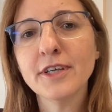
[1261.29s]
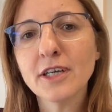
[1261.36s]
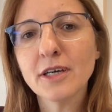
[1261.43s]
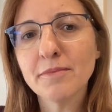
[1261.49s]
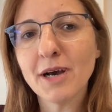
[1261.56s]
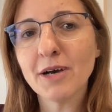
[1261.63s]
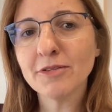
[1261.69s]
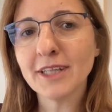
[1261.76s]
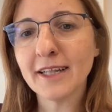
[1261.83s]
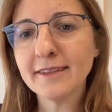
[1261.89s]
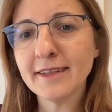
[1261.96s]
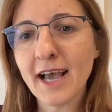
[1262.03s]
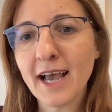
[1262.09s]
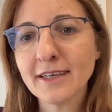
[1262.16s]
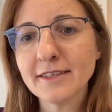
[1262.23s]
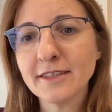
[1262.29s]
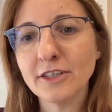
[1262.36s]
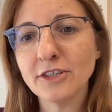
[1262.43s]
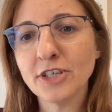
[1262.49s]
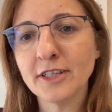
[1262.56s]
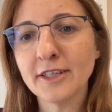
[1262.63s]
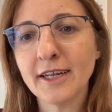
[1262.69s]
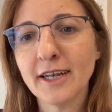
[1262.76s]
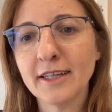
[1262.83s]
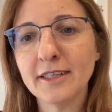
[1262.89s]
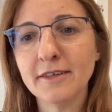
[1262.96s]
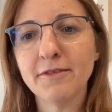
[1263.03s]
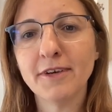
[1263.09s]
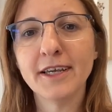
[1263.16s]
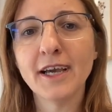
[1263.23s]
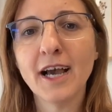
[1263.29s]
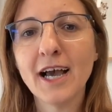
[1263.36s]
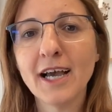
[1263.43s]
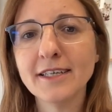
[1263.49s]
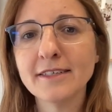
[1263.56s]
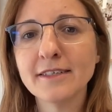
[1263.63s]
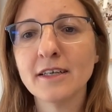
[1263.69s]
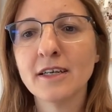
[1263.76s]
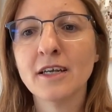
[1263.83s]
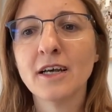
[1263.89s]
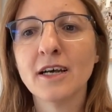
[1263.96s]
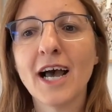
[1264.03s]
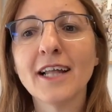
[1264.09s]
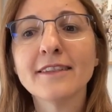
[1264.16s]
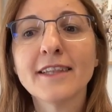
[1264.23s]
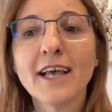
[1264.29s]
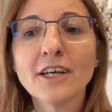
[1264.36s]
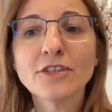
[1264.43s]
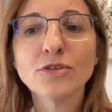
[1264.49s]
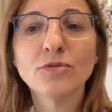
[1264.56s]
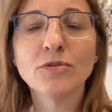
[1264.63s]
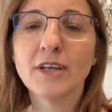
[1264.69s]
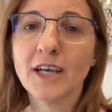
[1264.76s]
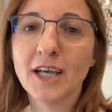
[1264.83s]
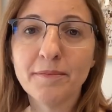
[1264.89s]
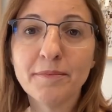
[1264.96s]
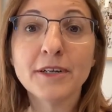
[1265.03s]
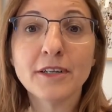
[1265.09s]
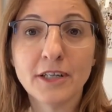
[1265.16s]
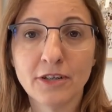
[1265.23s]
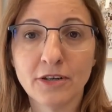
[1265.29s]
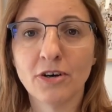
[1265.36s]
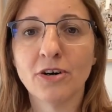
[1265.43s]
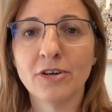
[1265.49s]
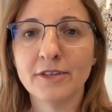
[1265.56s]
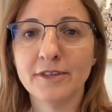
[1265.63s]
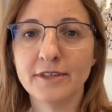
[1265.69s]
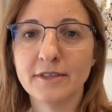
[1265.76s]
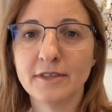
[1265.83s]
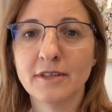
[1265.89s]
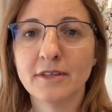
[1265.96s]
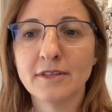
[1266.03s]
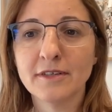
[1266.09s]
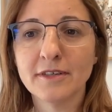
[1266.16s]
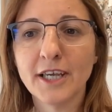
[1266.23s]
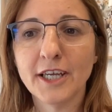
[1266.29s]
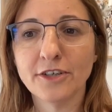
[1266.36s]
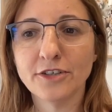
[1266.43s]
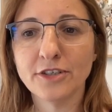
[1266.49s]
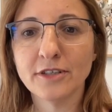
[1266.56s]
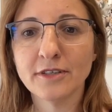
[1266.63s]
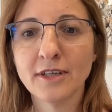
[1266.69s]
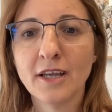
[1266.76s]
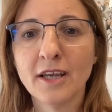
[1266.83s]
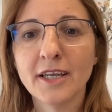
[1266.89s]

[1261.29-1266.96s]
about attacks in generative AI, attacks could happen in all these stages.